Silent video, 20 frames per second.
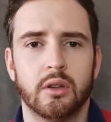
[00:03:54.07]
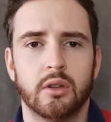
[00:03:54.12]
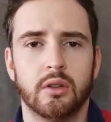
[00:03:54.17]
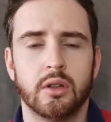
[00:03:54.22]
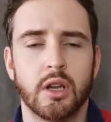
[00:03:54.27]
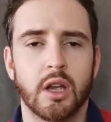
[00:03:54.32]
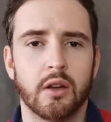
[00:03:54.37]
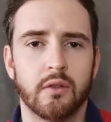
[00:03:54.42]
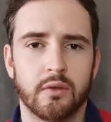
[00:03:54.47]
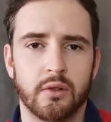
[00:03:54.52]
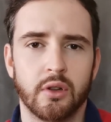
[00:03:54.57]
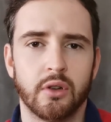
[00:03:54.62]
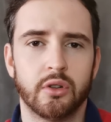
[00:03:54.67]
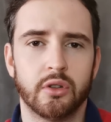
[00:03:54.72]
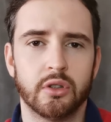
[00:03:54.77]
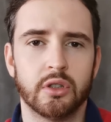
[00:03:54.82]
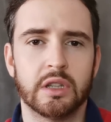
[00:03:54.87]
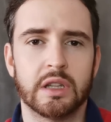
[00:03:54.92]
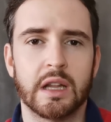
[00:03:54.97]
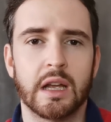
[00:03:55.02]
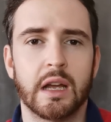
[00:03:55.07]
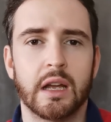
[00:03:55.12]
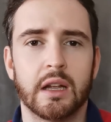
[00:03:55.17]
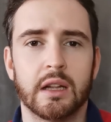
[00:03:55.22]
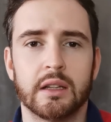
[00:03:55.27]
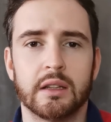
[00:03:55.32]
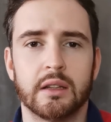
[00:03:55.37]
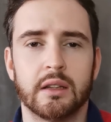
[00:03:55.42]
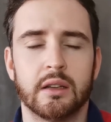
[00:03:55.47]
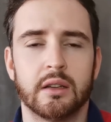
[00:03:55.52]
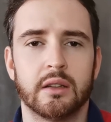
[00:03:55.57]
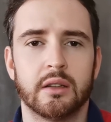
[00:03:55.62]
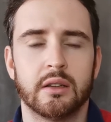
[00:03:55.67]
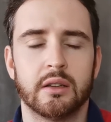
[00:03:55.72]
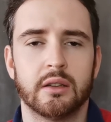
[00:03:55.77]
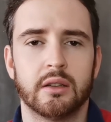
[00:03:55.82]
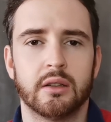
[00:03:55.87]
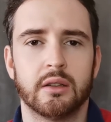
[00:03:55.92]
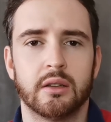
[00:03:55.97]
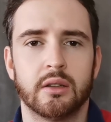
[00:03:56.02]
You have learned that.
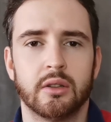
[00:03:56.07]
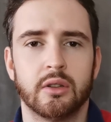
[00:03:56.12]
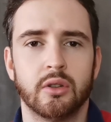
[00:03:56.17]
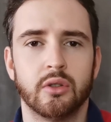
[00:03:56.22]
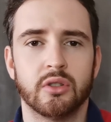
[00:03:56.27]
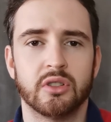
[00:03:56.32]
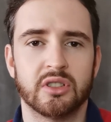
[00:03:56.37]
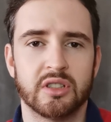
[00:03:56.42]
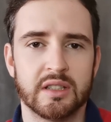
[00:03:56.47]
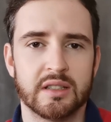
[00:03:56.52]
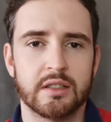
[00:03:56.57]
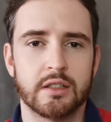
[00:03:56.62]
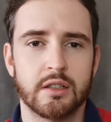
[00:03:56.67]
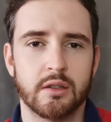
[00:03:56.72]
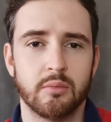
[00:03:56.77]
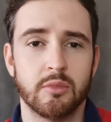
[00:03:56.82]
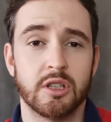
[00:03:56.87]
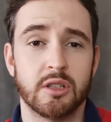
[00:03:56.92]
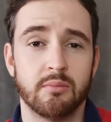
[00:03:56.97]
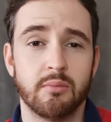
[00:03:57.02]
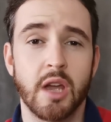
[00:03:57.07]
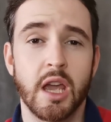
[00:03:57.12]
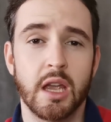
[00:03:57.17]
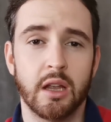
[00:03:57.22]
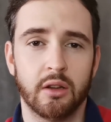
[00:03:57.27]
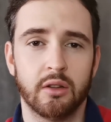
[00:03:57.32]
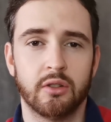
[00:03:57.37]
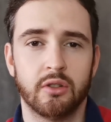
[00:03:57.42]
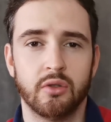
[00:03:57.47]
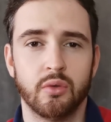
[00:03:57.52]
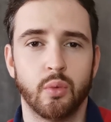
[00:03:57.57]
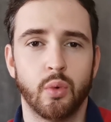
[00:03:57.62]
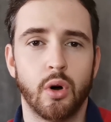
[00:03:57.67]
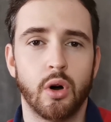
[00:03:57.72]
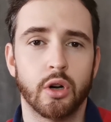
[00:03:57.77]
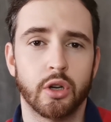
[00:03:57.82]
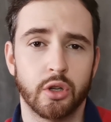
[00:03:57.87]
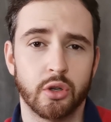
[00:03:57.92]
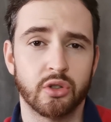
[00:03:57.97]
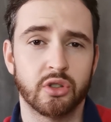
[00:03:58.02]
Your system is made to
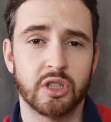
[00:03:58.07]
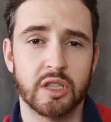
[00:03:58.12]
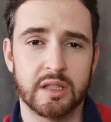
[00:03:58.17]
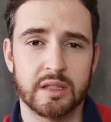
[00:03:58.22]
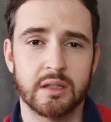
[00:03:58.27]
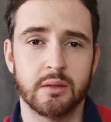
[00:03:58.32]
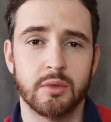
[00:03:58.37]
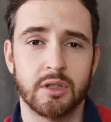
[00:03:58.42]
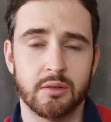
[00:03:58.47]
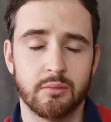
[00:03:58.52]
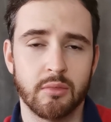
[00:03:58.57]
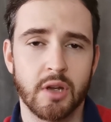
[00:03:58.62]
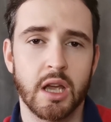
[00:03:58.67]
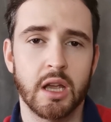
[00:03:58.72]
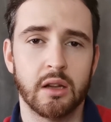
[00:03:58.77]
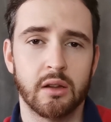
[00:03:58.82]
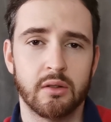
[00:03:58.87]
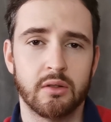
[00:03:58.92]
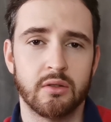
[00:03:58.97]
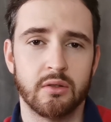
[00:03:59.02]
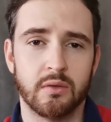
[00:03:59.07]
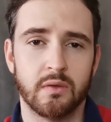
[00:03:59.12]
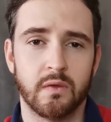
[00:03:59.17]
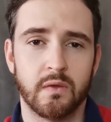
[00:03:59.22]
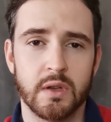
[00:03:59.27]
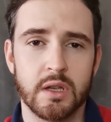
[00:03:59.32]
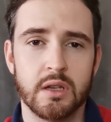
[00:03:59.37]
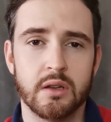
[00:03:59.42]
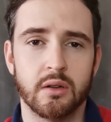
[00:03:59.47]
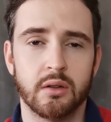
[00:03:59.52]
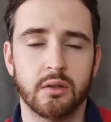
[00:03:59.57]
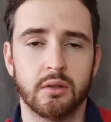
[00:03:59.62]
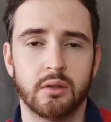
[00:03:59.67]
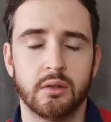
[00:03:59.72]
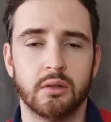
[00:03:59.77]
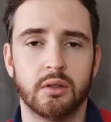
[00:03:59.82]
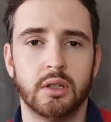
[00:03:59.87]
walk. Your system is made to feel.